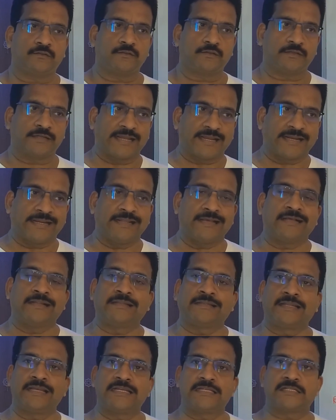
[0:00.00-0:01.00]

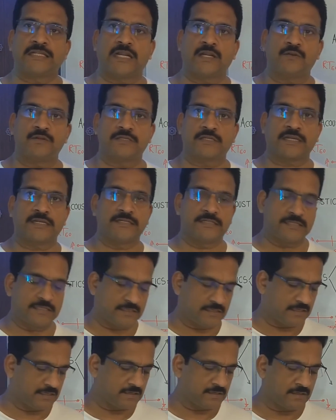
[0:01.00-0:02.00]
technical things that is
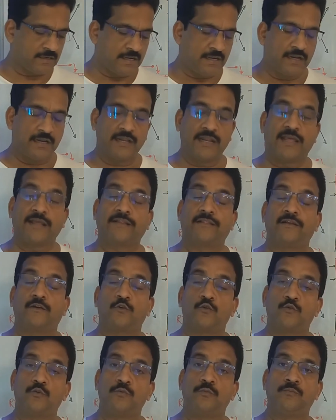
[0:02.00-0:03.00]
considered, like the
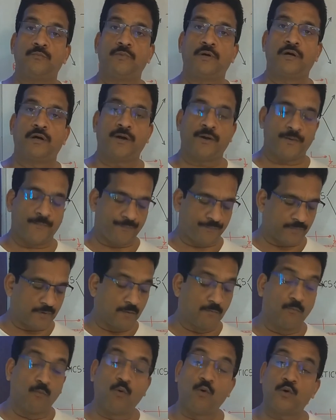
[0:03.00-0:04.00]
room
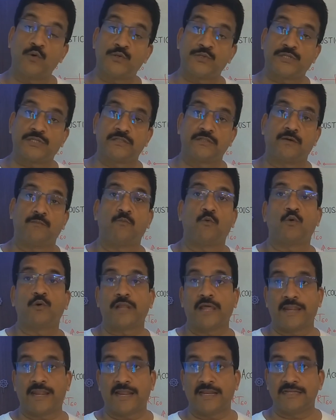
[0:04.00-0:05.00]
modes. The mode
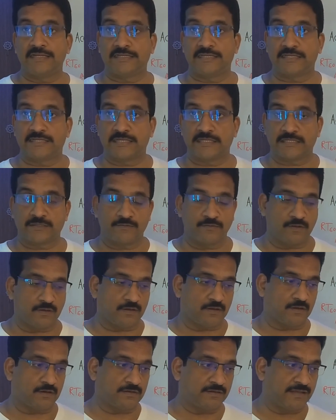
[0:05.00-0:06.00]
analysis is
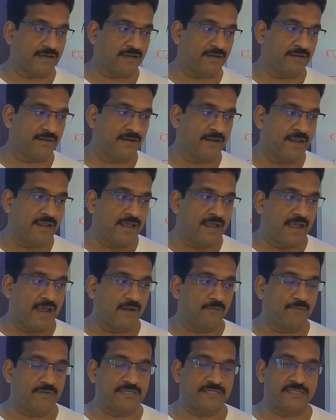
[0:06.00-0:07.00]
done,
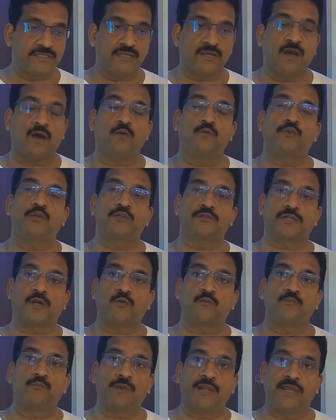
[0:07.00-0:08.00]
and we see how the
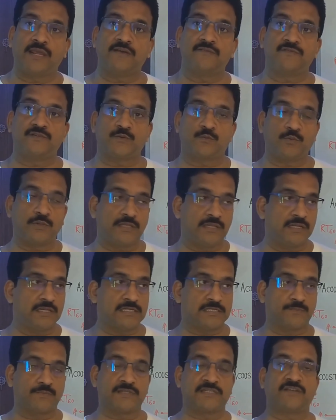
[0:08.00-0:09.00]
sound behaves within a
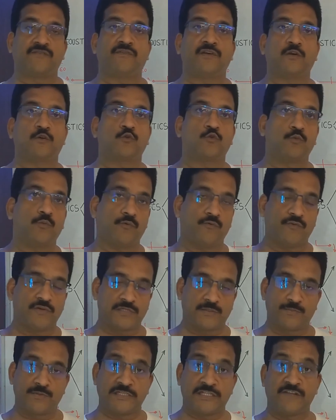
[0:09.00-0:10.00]
specific room of a
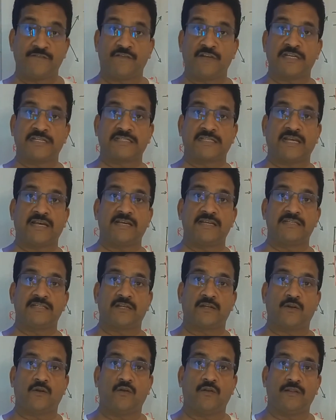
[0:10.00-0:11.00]
specific size
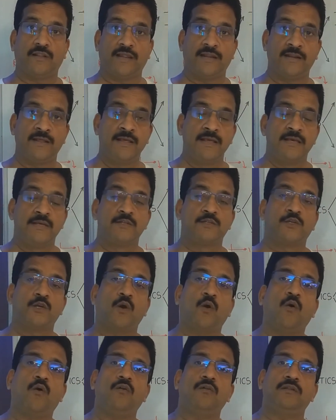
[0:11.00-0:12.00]
and all that. See,
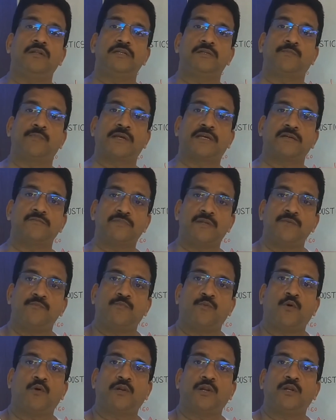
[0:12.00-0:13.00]
all this becomes
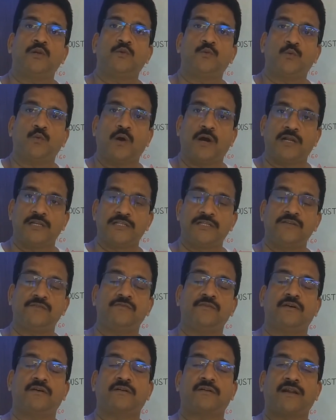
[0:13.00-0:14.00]
important to achieve
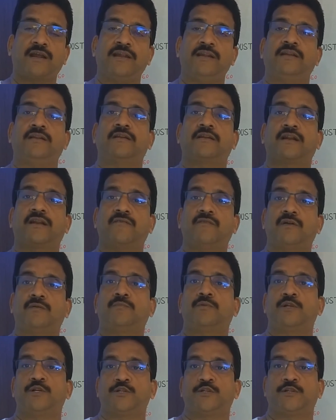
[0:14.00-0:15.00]
the right
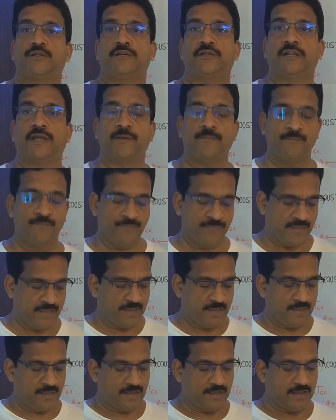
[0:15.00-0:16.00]
reverberation time.
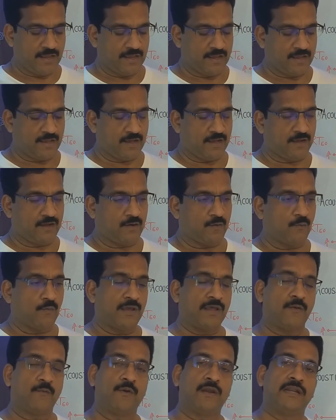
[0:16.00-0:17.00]

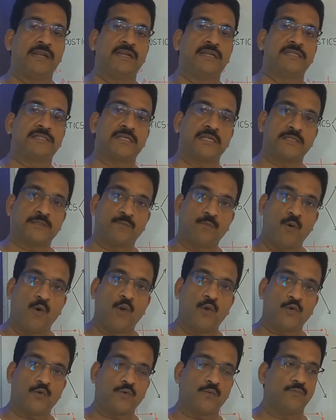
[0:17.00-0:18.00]
When it is a
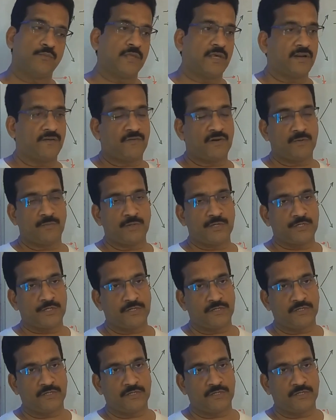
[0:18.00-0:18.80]
small room, the reverberation